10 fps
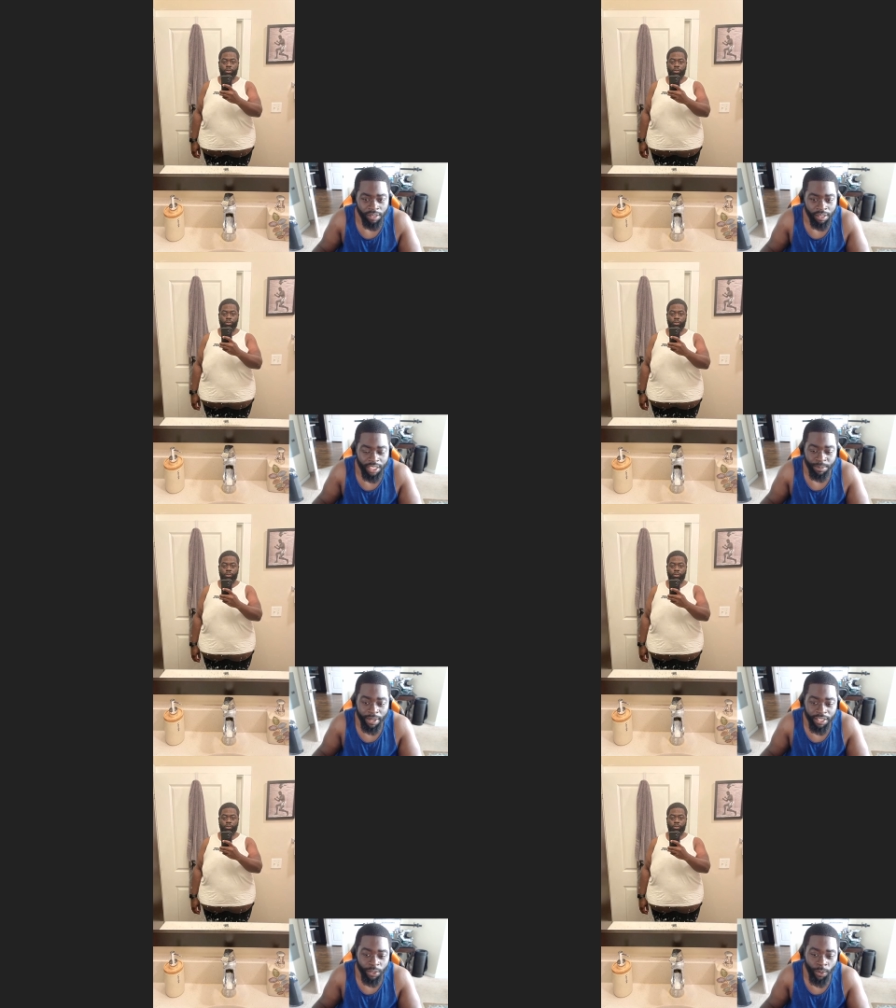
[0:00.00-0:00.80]

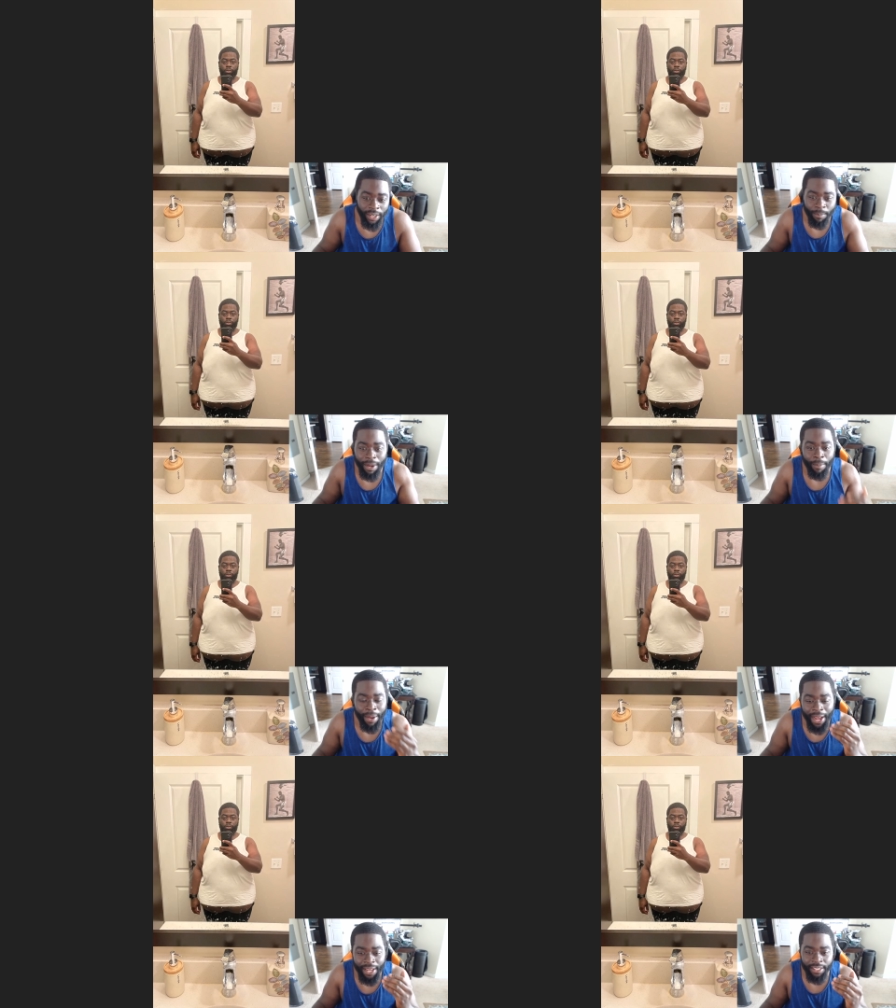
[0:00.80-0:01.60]
especially when in my
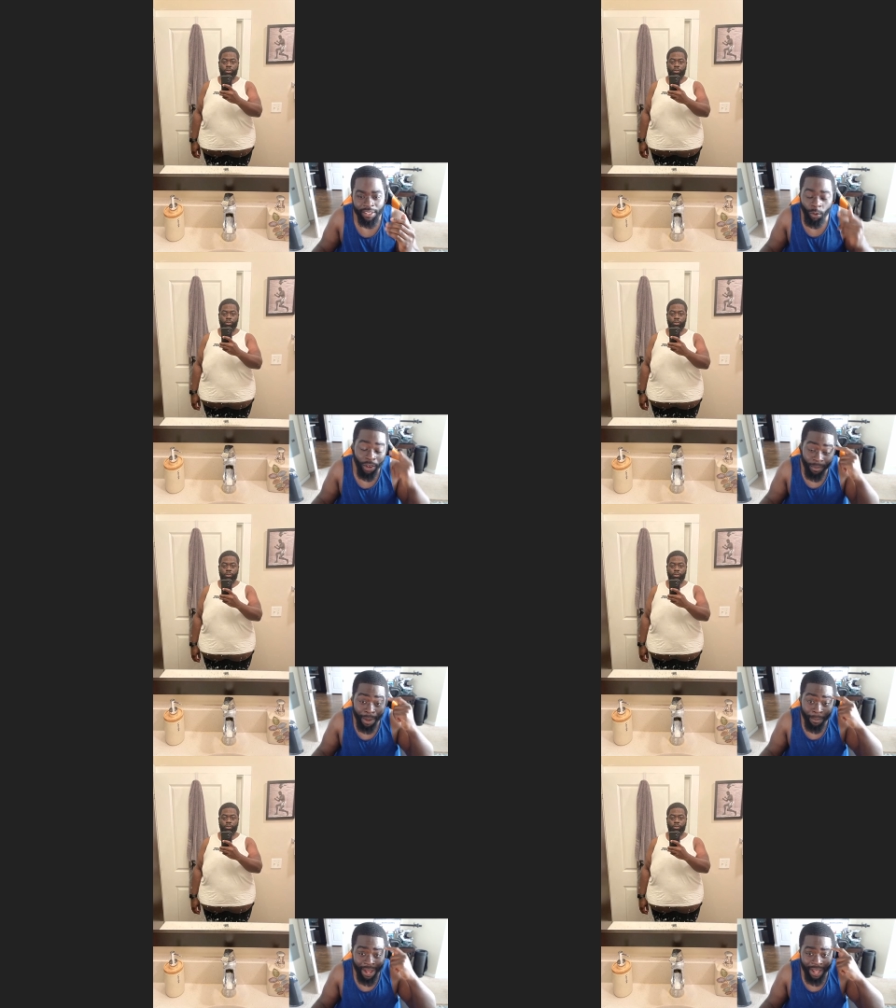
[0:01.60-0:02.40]
body or in my
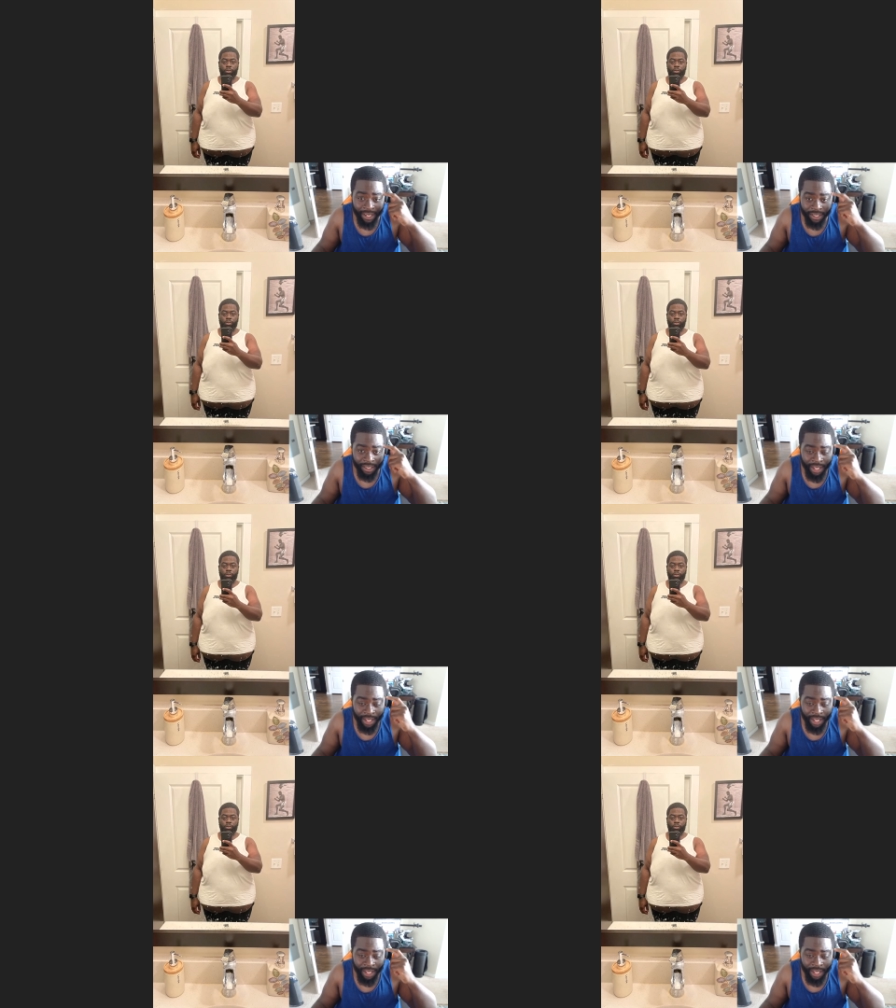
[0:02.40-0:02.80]
mind,